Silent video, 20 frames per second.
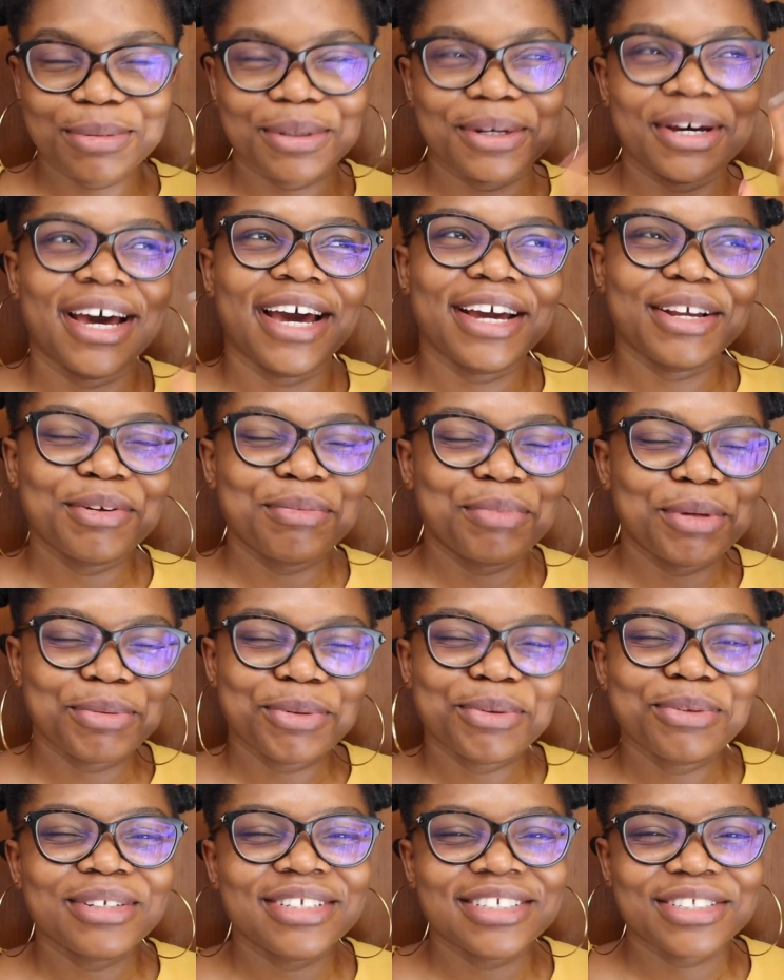But I know
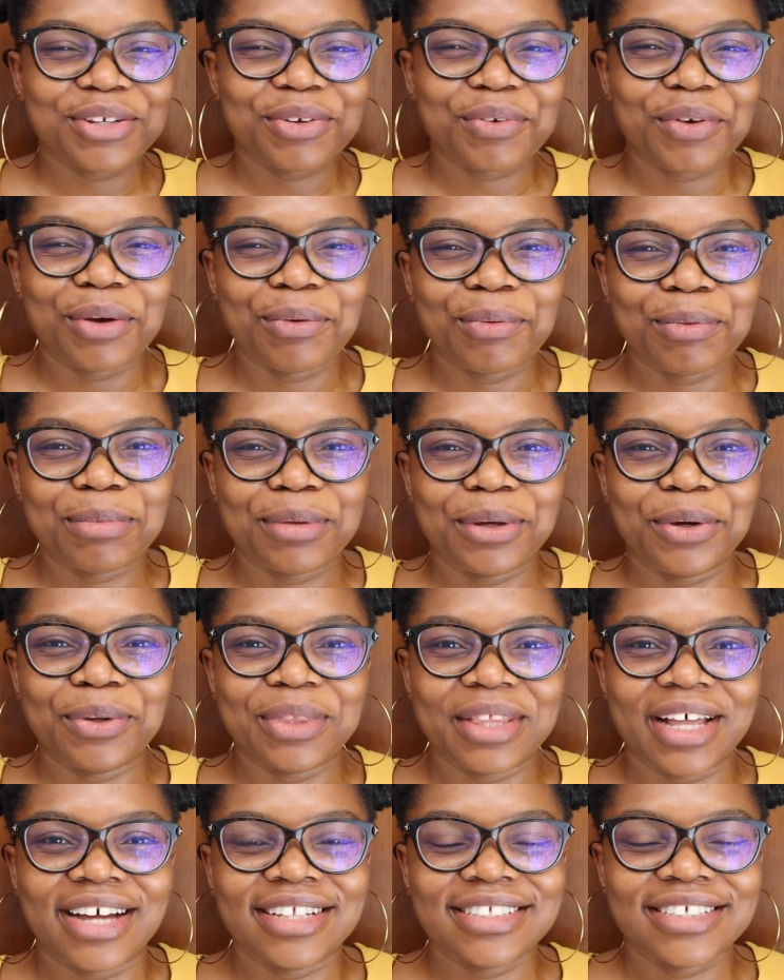people would disagree with me
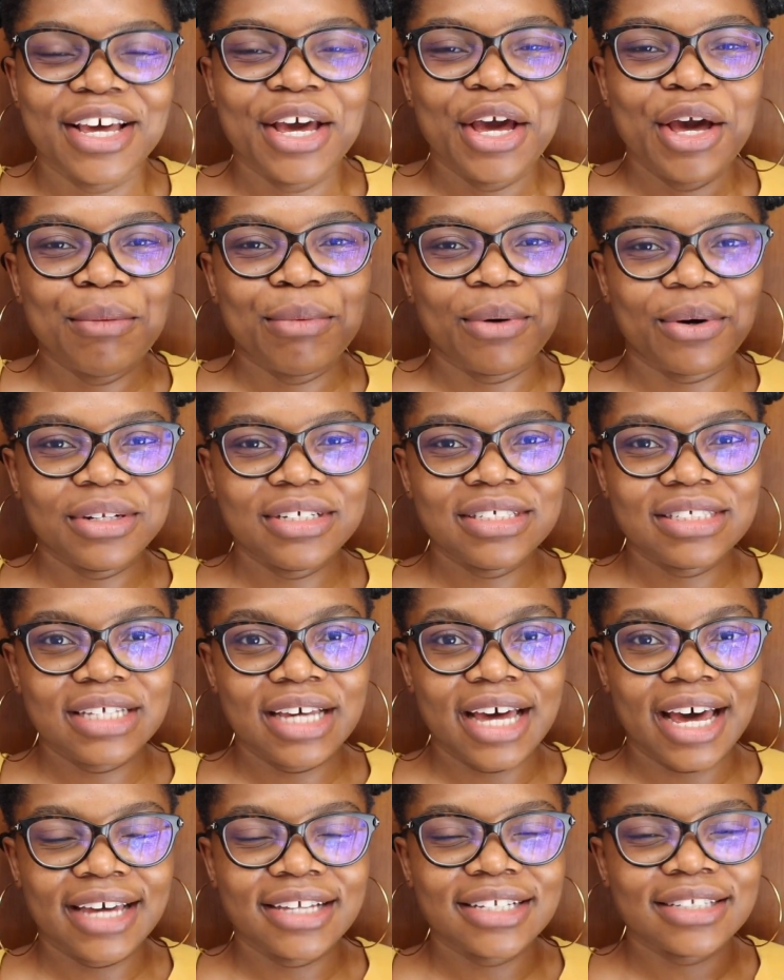on that, but
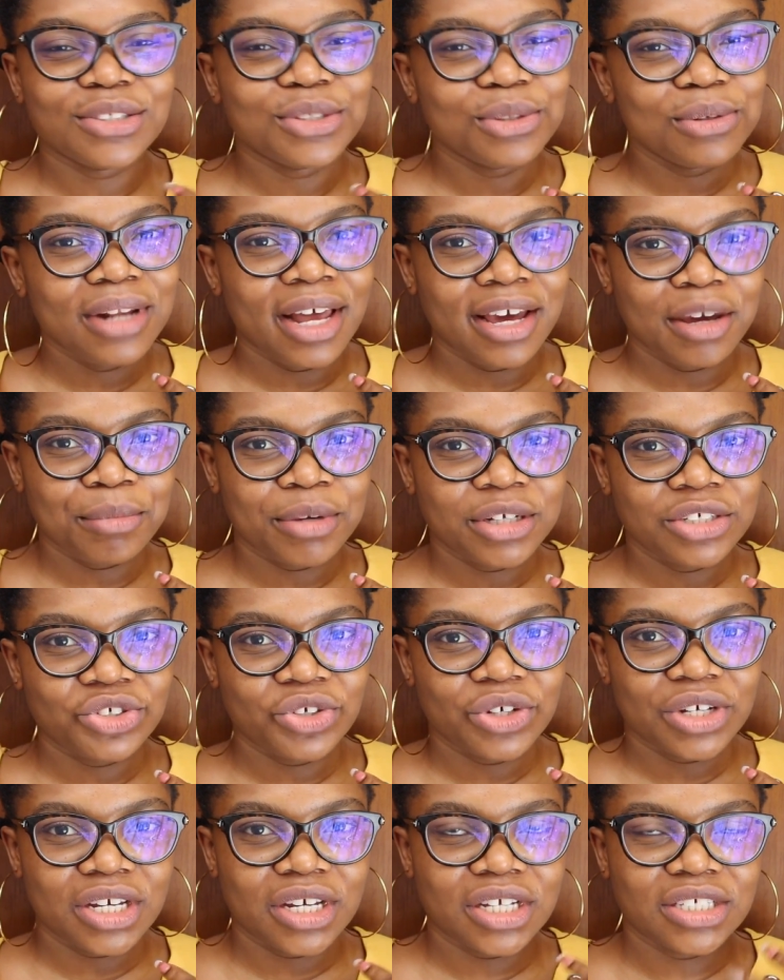honestly, I do like my
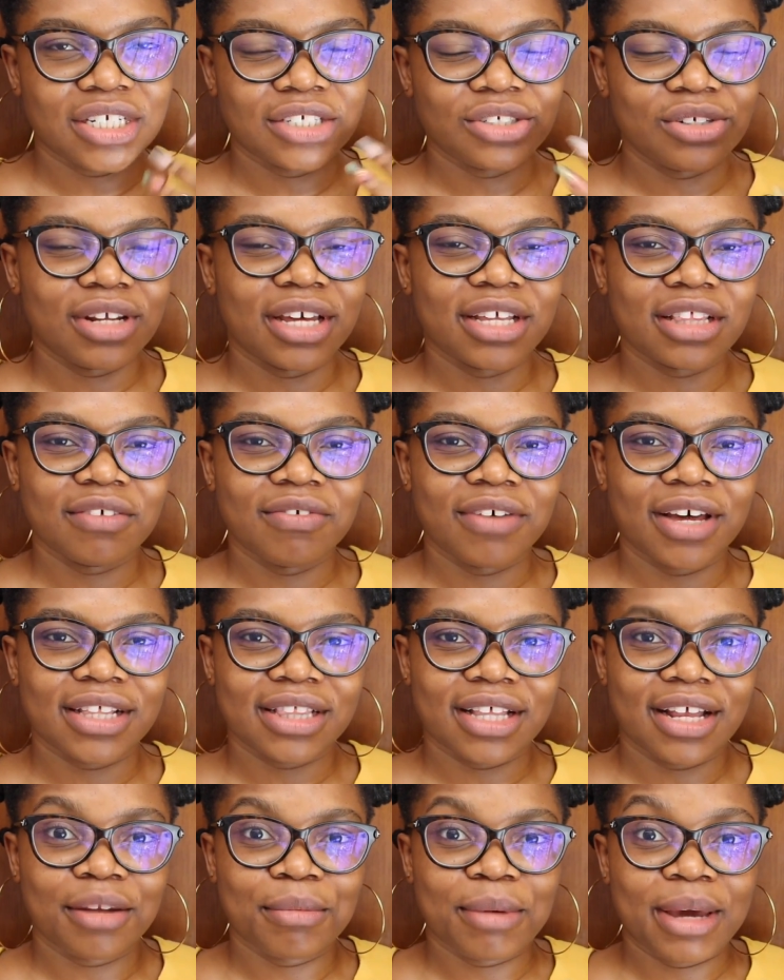shrinkage. I do like the
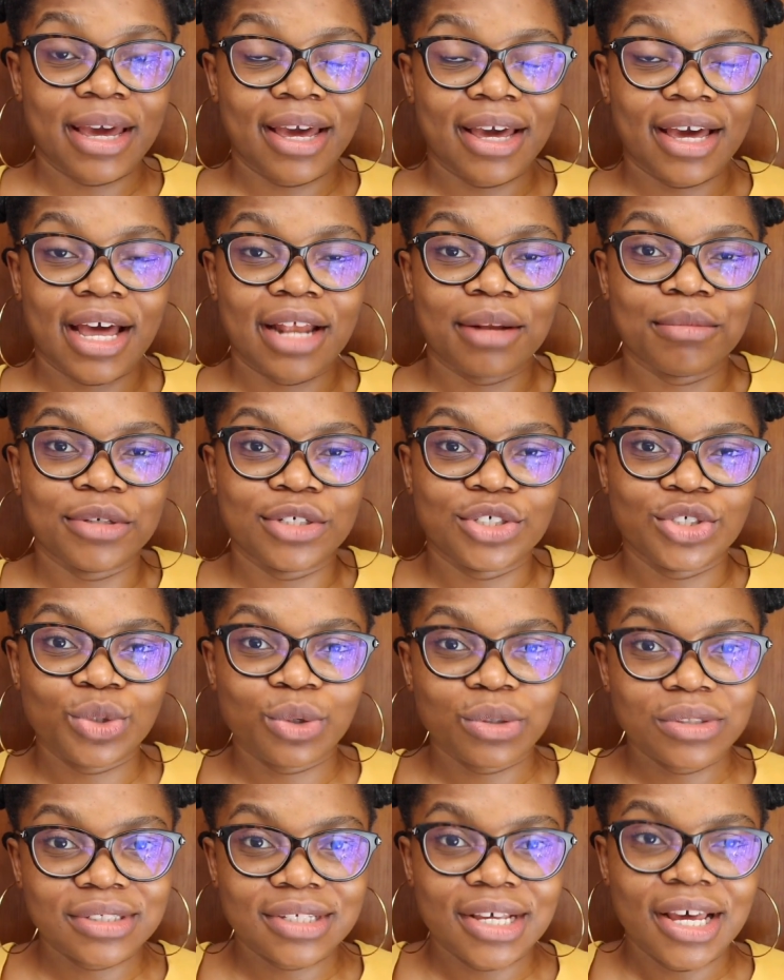fact that my hair can be
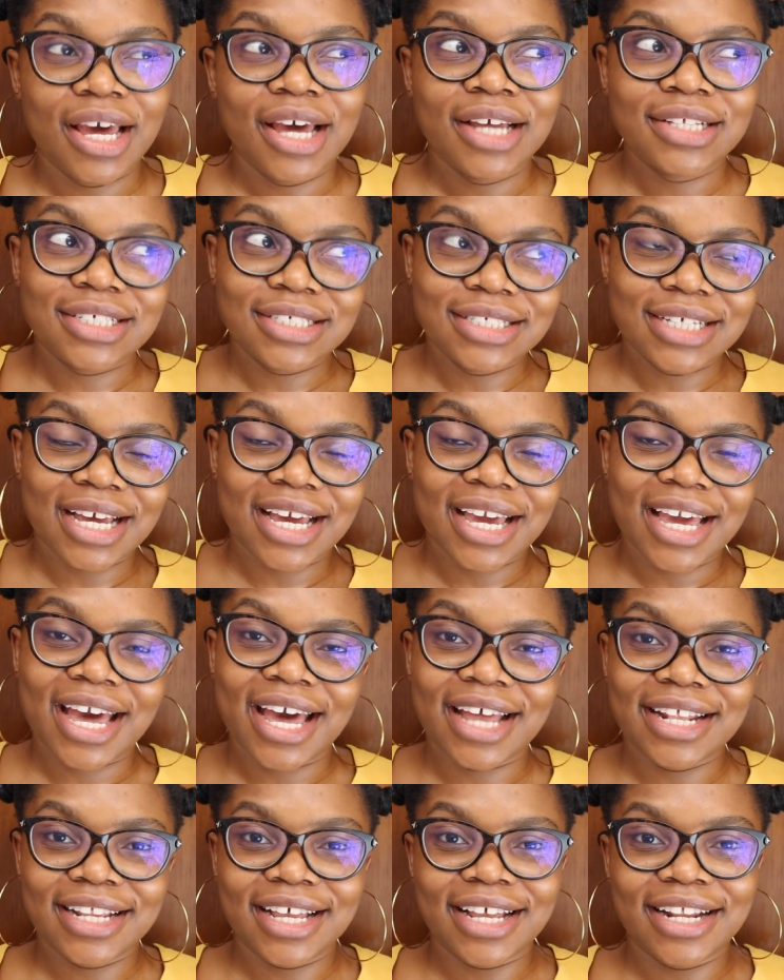short today
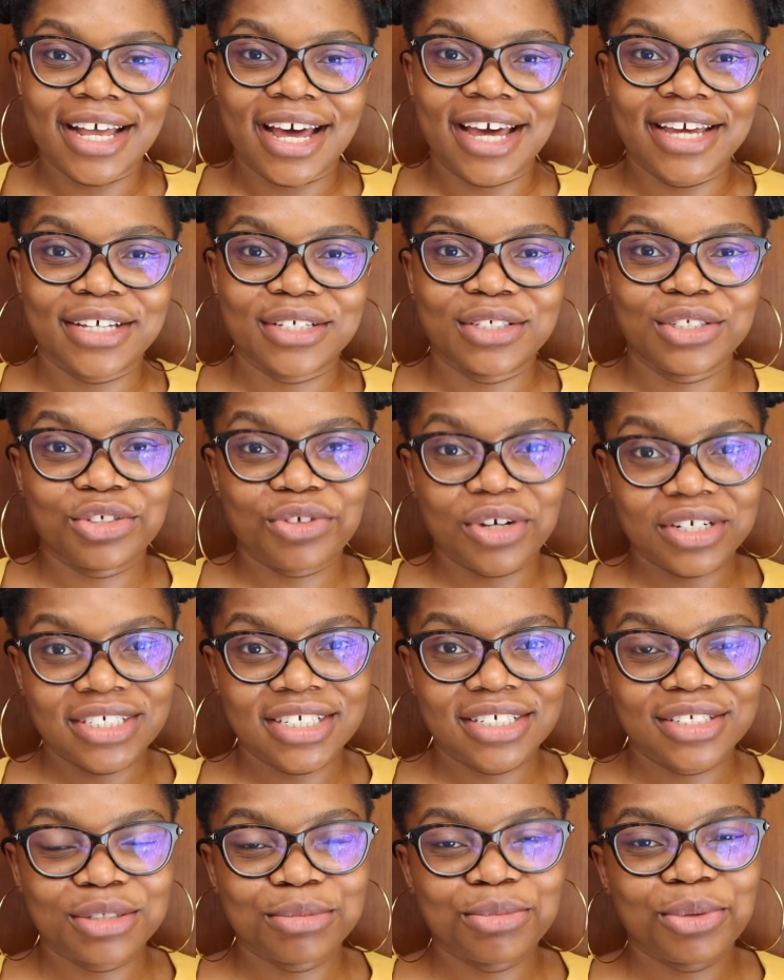and then I can
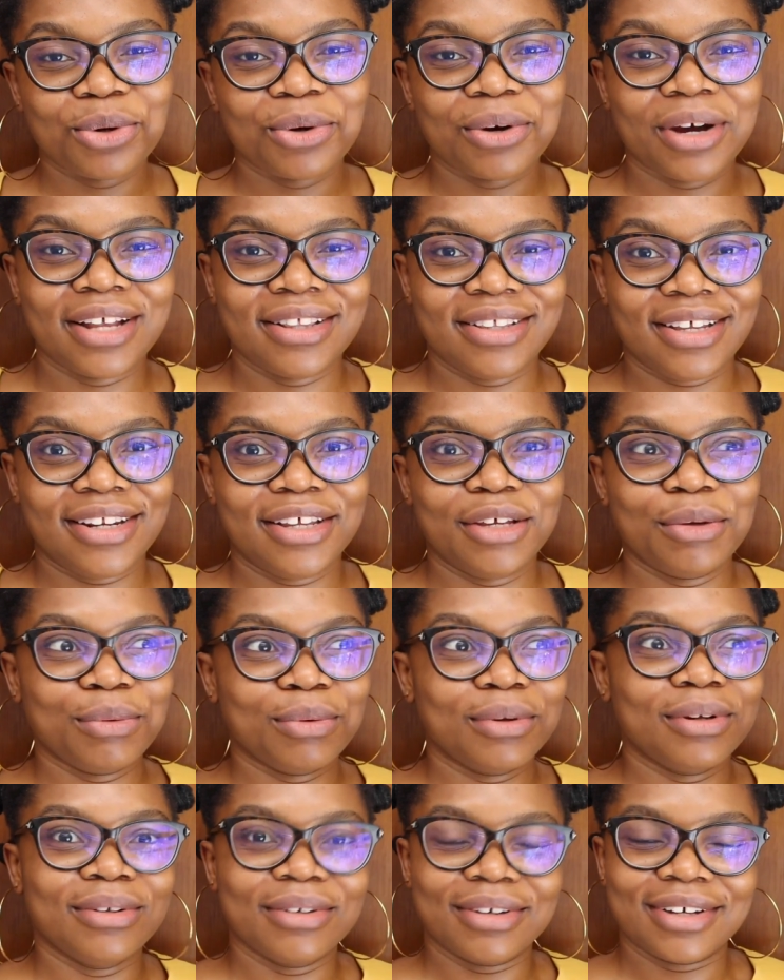stretch it tomorrow, and then it
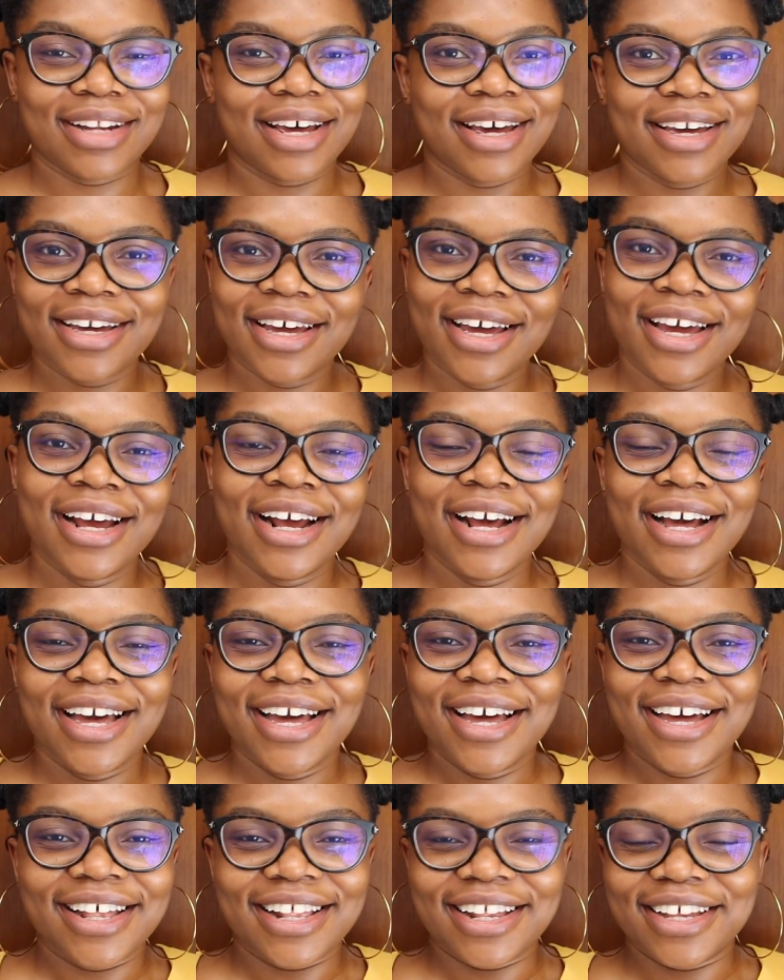will look like
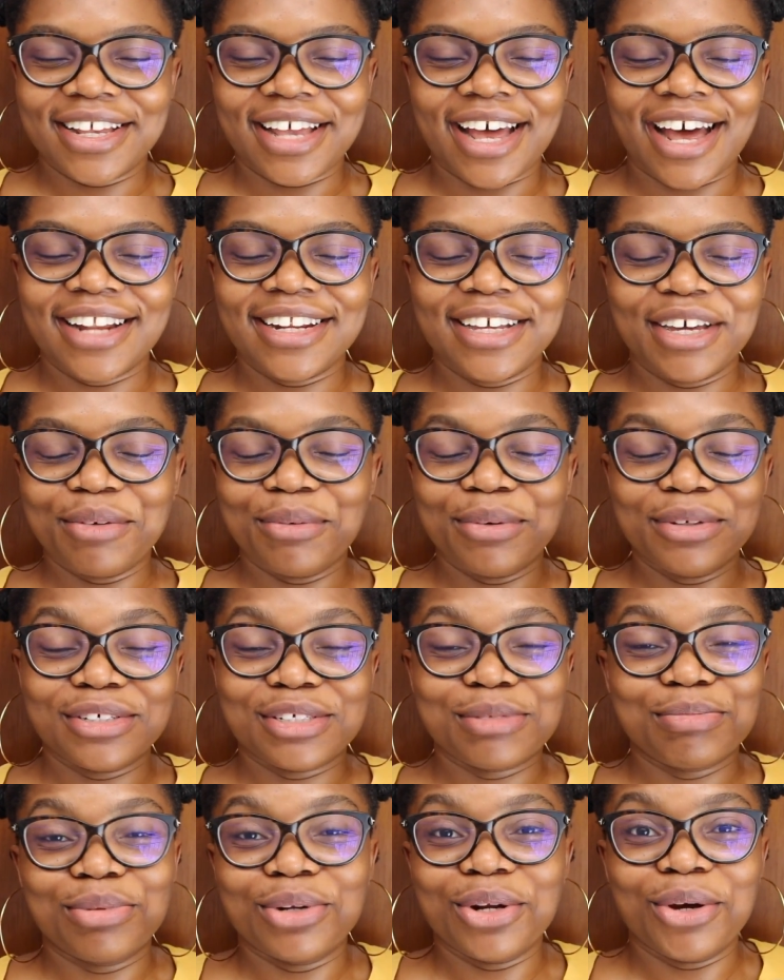it, and it will
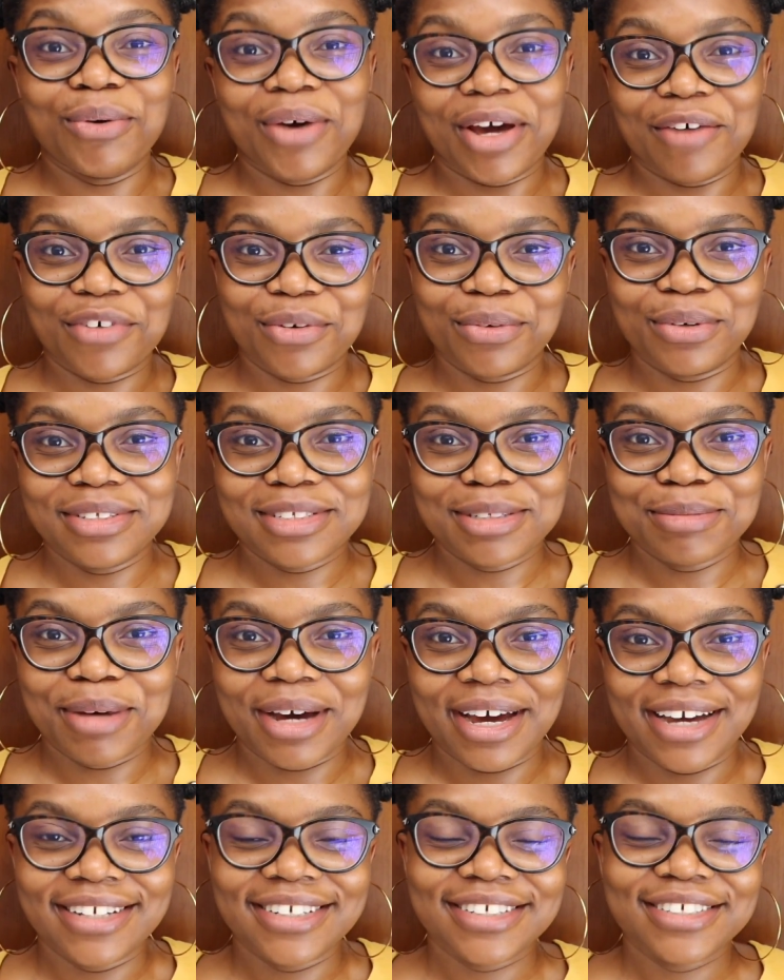just blow everyone's
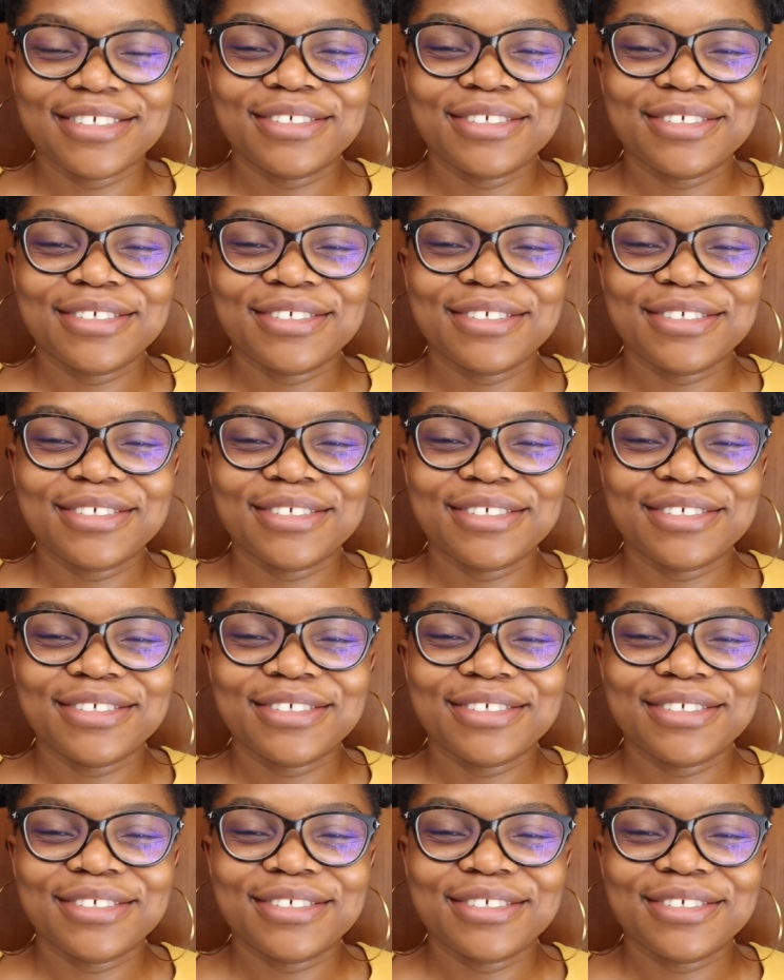mind.